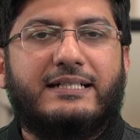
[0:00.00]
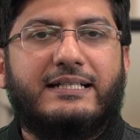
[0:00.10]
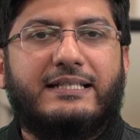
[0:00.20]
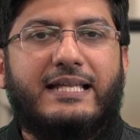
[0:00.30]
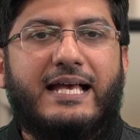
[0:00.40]

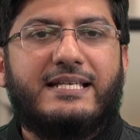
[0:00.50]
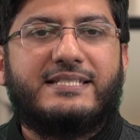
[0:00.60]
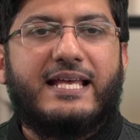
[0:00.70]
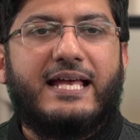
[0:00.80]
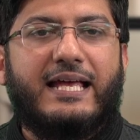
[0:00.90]

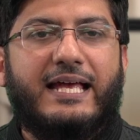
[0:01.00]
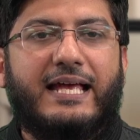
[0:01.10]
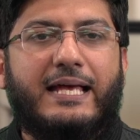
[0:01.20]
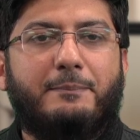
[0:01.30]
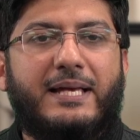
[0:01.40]

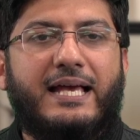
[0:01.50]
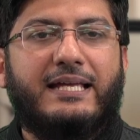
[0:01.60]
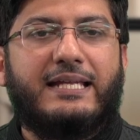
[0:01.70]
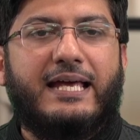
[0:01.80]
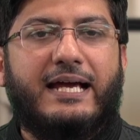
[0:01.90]
Nasha'a
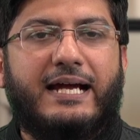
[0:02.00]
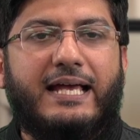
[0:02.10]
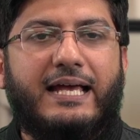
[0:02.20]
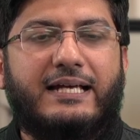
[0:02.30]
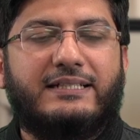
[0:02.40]

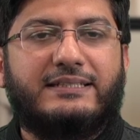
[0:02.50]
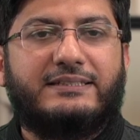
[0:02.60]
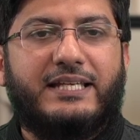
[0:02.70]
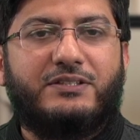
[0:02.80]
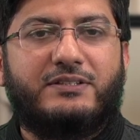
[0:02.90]
mana'a. Yes,
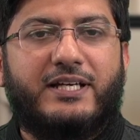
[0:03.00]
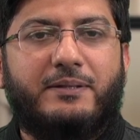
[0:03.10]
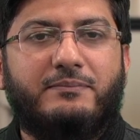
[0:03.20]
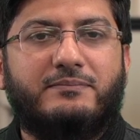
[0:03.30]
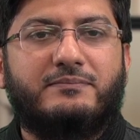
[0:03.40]
take your
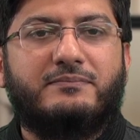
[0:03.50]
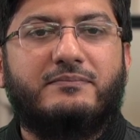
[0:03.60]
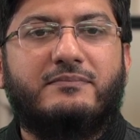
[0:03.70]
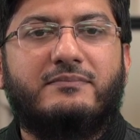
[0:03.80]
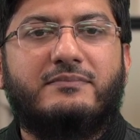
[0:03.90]
time.
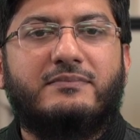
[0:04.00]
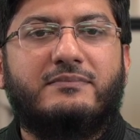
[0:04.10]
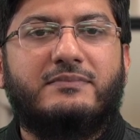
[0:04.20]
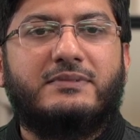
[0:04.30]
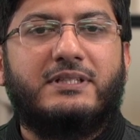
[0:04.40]

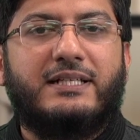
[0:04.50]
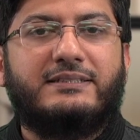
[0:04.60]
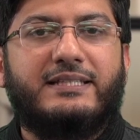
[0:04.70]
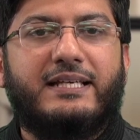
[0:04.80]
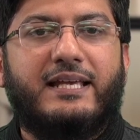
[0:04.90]
Yes,
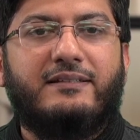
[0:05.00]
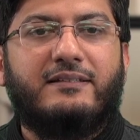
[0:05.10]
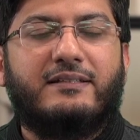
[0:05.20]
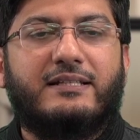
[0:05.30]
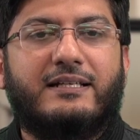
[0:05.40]
say again.
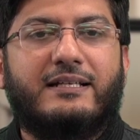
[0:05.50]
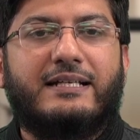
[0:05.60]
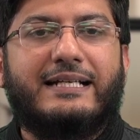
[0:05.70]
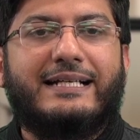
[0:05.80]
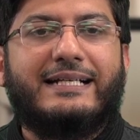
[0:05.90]

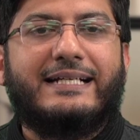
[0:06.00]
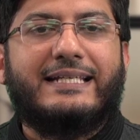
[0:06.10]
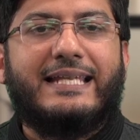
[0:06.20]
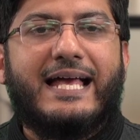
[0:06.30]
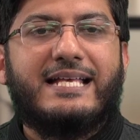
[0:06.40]

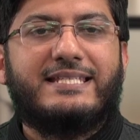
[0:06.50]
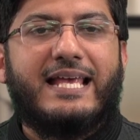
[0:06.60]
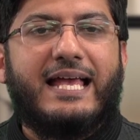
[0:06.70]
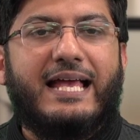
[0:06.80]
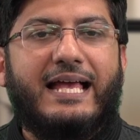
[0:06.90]

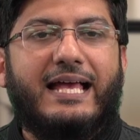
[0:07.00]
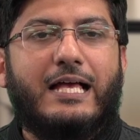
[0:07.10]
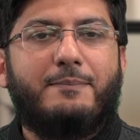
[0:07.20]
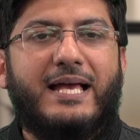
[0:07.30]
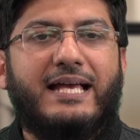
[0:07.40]

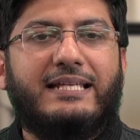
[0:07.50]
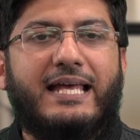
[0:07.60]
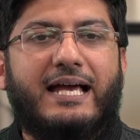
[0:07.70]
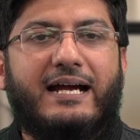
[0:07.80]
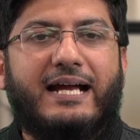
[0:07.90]
Nasha'a
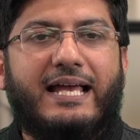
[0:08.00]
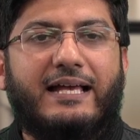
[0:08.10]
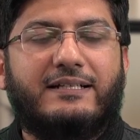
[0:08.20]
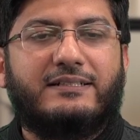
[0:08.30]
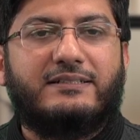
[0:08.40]

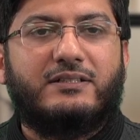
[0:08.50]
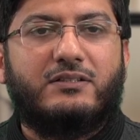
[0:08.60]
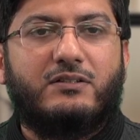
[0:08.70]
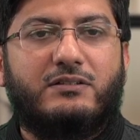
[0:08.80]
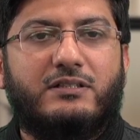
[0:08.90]
mana'a.
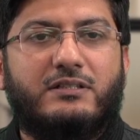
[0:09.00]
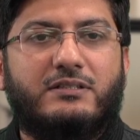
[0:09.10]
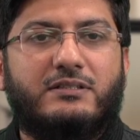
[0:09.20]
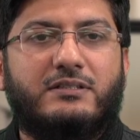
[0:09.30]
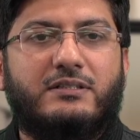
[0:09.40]
Good.
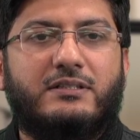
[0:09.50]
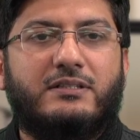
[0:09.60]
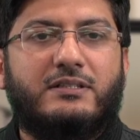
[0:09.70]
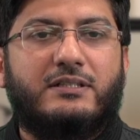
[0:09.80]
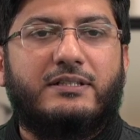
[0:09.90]

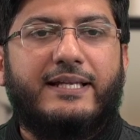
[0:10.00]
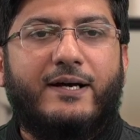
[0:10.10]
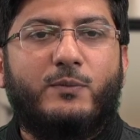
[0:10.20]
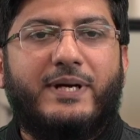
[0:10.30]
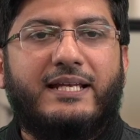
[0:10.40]

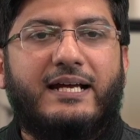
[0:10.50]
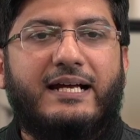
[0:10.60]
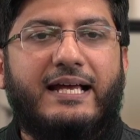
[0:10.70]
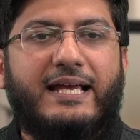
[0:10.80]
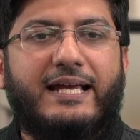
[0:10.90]
Now
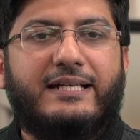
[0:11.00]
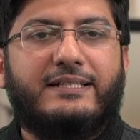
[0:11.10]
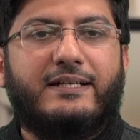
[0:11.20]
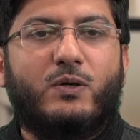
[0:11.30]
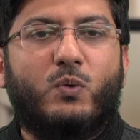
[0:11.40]
mana'a
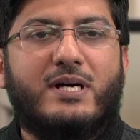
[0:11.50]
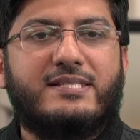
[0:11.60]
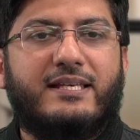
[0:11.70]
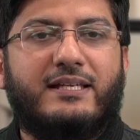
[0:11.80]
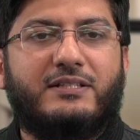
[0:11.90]
and
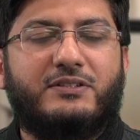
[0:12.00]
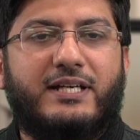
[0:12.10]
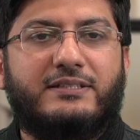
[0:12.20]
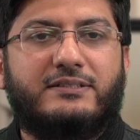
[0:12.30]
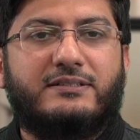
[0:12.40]
wazana
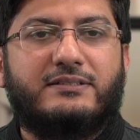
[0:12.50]
together.